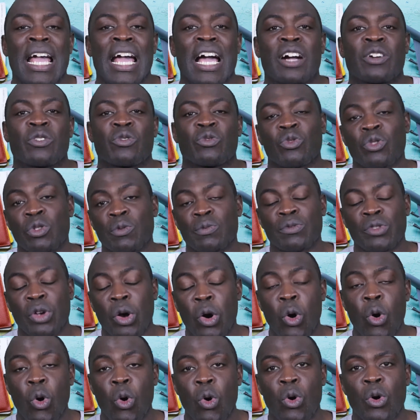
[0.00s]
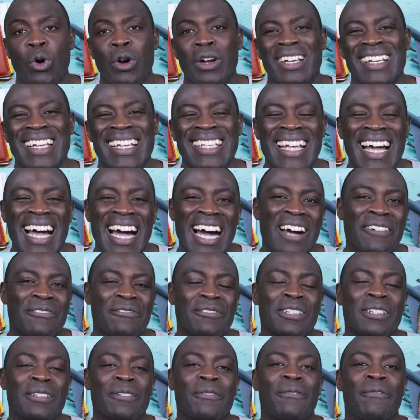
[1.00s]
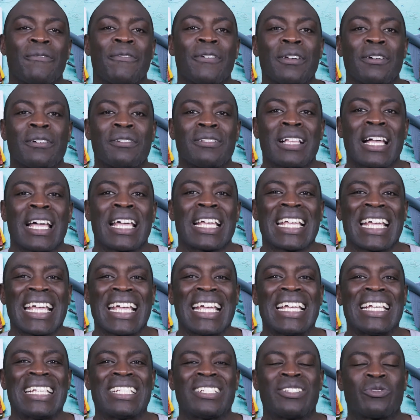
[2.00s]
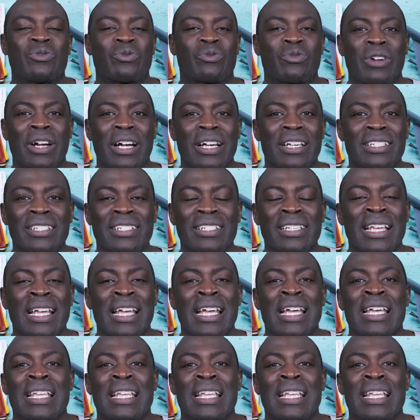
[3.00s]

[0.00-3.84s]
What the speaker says: A group tour can often feel like it's rushed.